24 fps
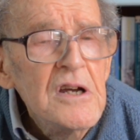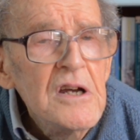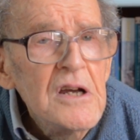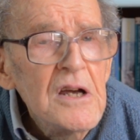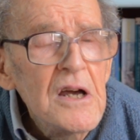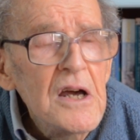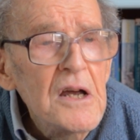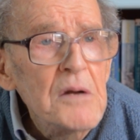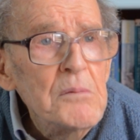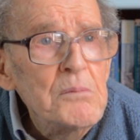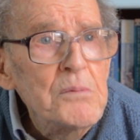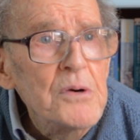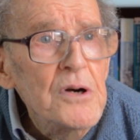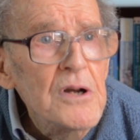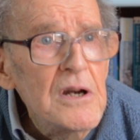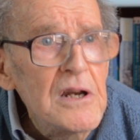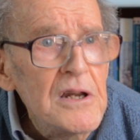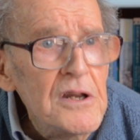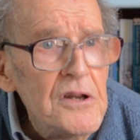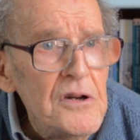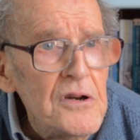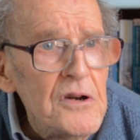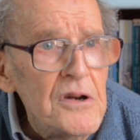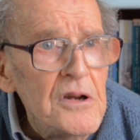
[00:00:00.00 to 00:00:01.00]
and
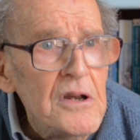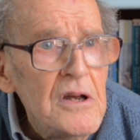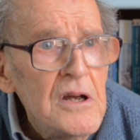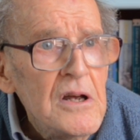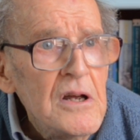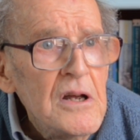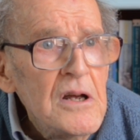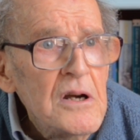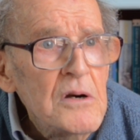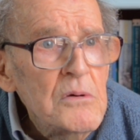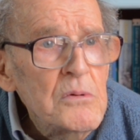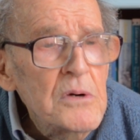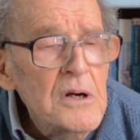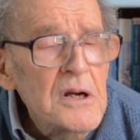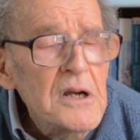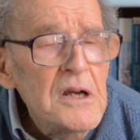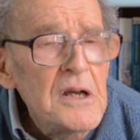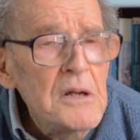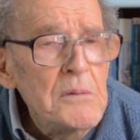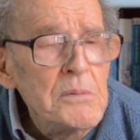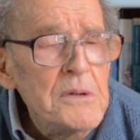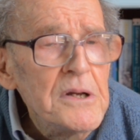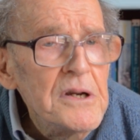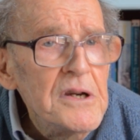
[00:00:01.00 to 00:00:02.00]
Berlin, where he'd
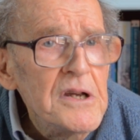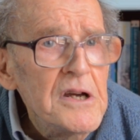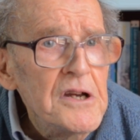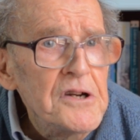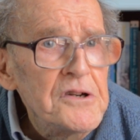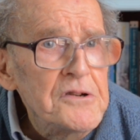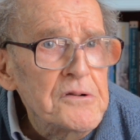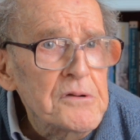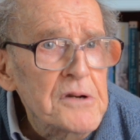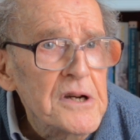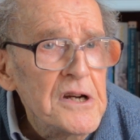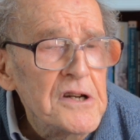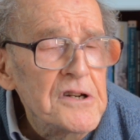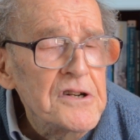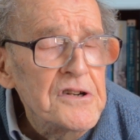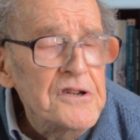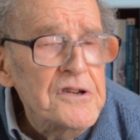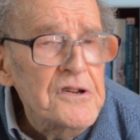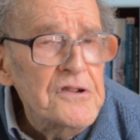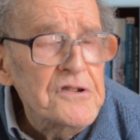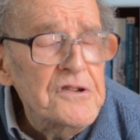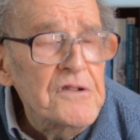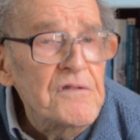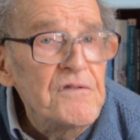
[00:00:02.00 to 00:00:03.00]
been educated
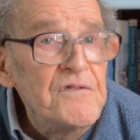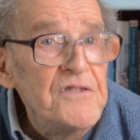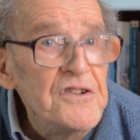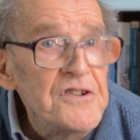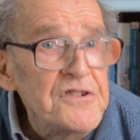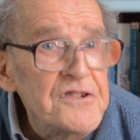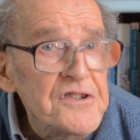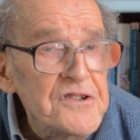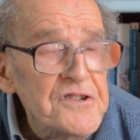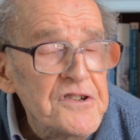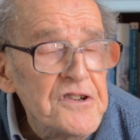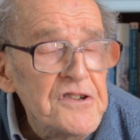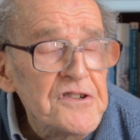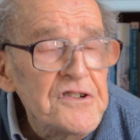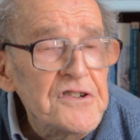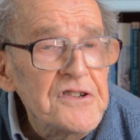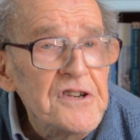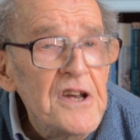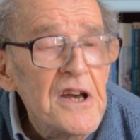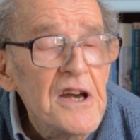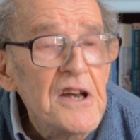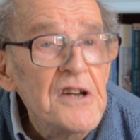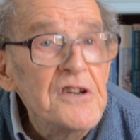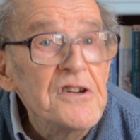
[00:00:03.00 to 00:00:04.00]
as a physicist
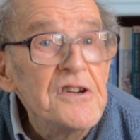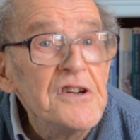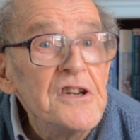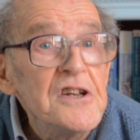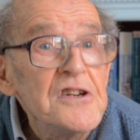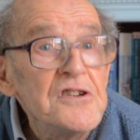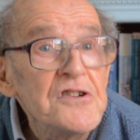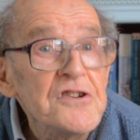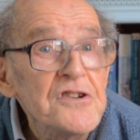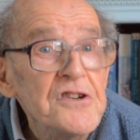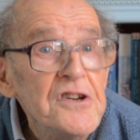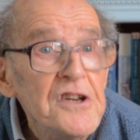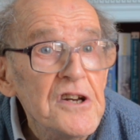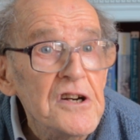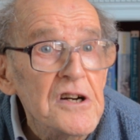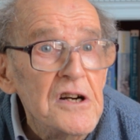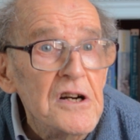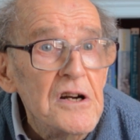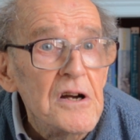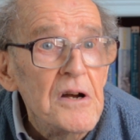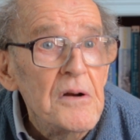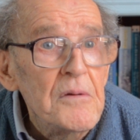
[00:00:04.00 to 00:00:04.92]
and an engineer.